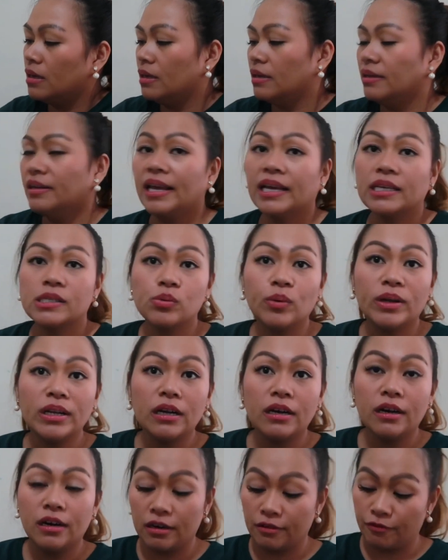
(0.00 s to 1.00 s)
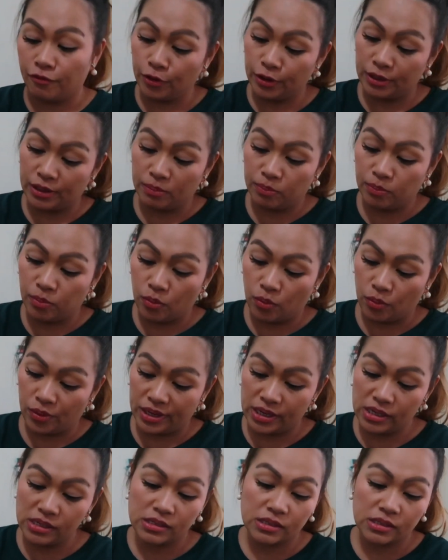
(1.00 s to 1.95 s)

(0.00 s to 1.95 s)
next one are for the boys.